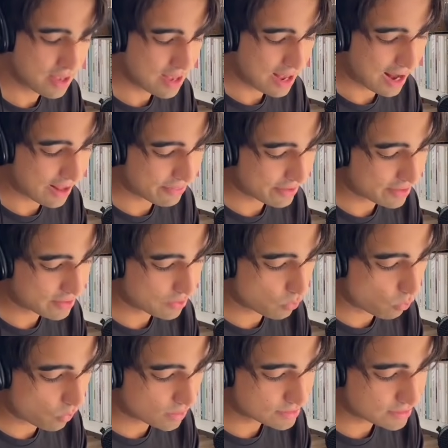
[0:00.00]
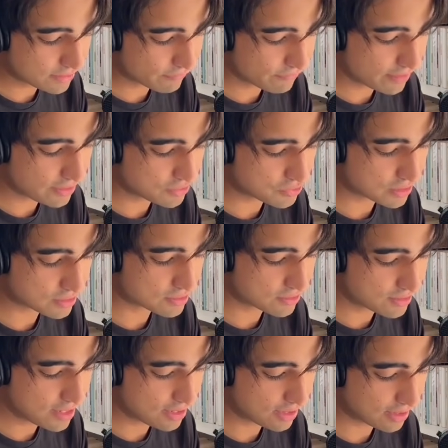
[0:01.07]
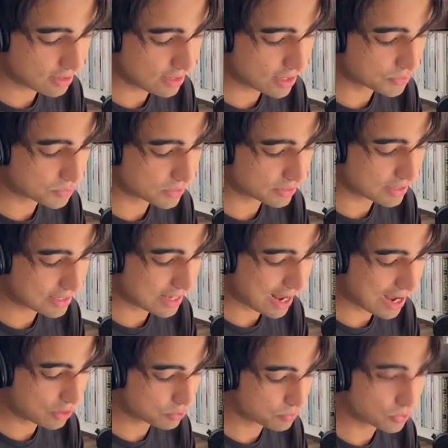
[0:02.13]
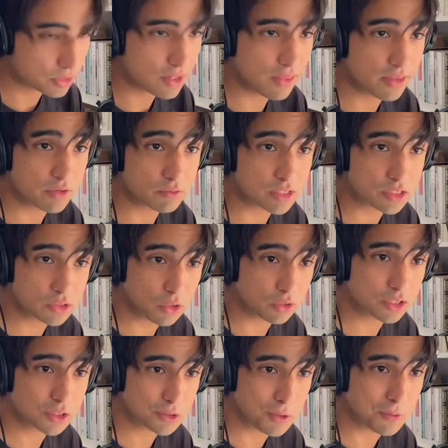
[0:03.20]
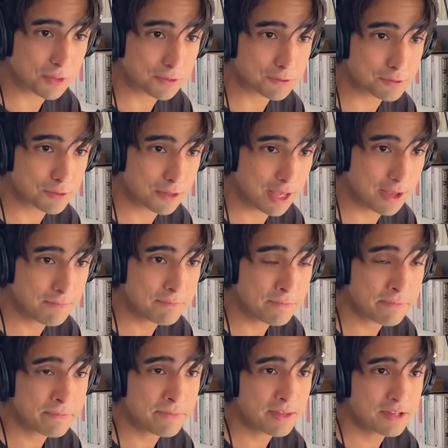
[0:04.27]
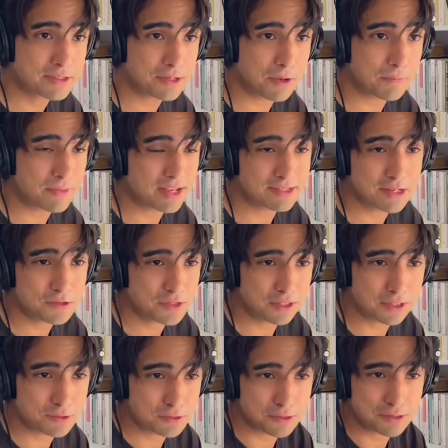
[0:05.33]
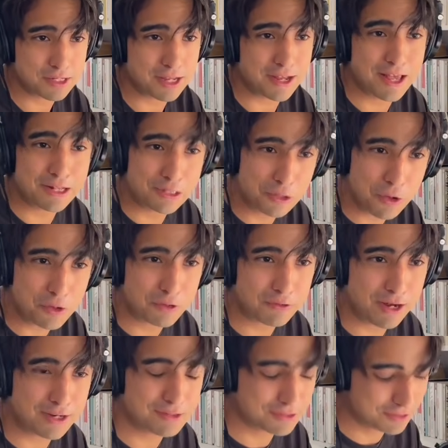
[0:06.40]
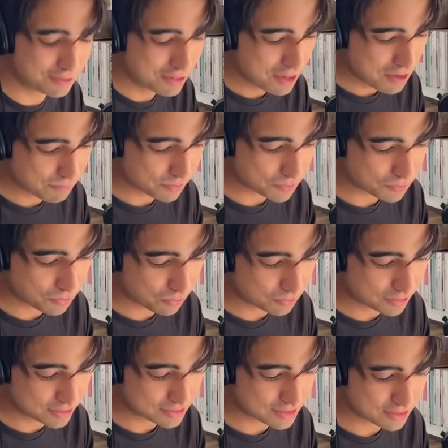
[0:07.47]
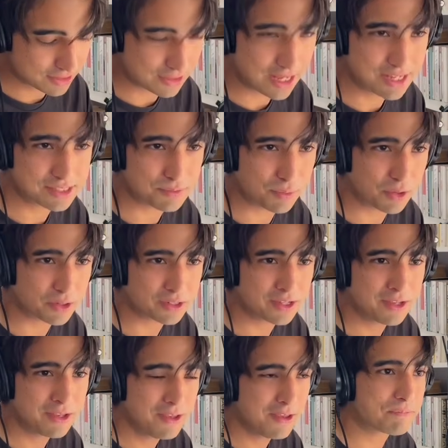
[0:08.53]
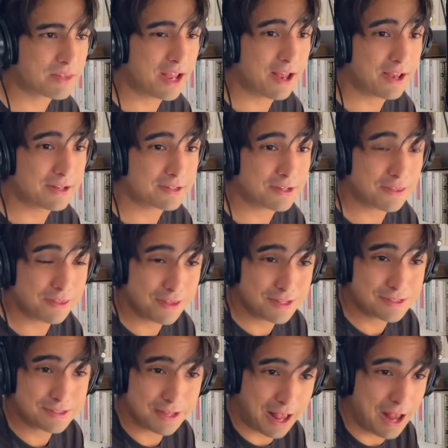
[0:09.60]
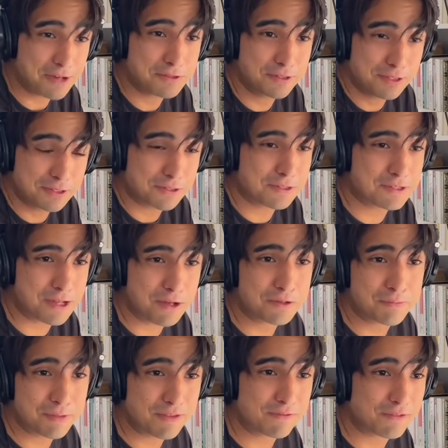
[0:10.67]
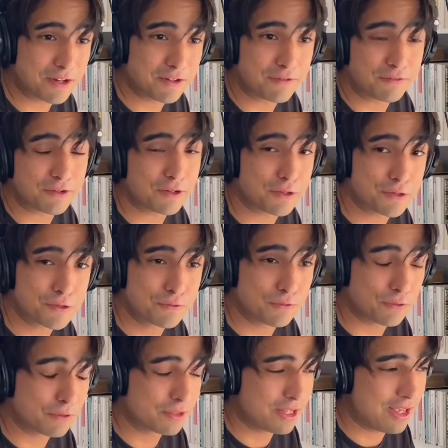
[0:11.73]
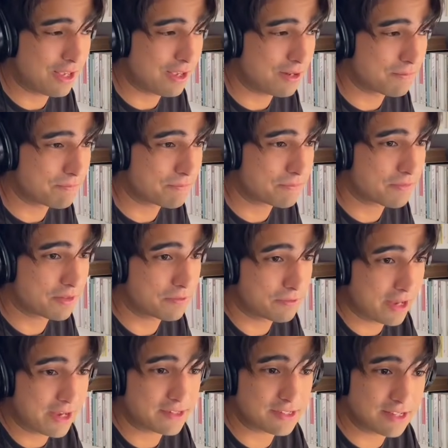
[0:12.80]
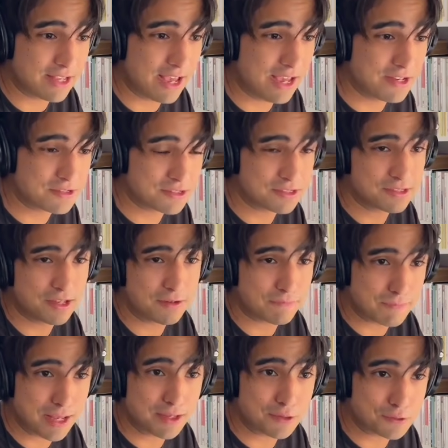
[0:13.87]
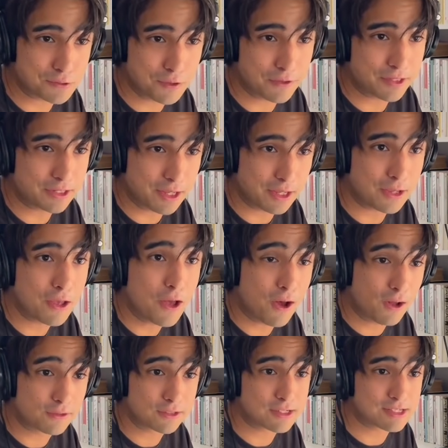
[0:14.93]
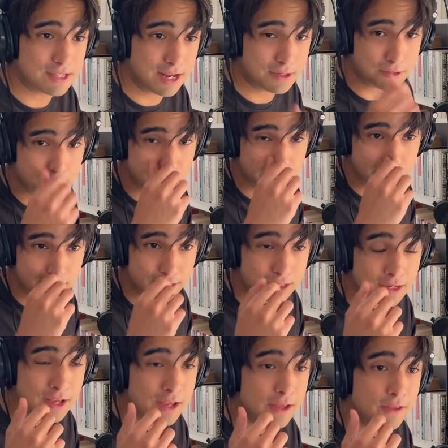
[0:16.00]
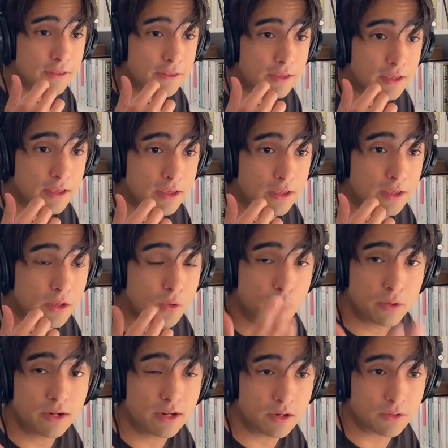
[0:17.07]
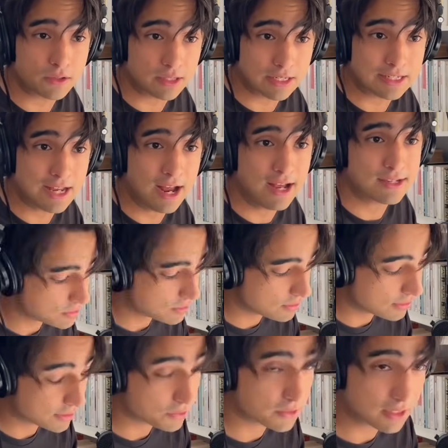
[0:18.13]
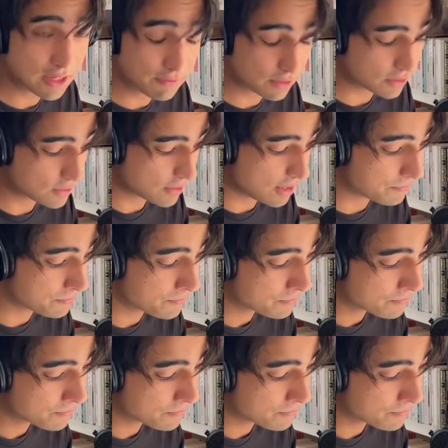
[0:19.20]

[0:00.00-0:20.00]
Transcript: And then once it finishes thinking, it will then output the result tokens, okay? So essentially it's just like a longer answer, but you only see the last part. And this actually turns out to be very, very useful in creating agents and making sure that they understand correctly the query or the tasks that you're giving to them.